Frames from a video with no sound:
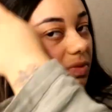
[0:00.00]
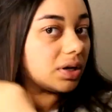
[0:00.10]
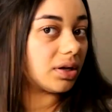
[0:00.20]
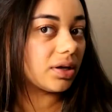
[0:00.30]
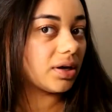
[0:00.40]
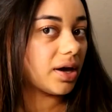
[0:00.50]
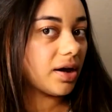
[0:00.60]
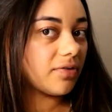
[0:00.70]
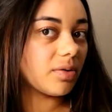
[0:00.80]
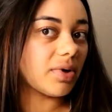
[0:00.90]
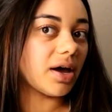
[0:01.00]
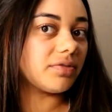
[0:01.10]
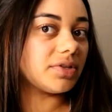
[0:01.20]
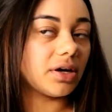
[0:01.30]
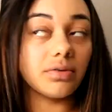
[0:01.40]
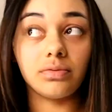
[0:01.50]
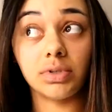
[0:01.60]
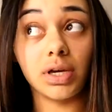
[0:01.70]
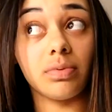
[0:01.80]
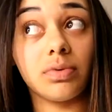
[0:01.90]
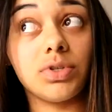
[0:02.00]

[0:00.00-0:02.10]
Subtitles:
kind of like a half up half down type of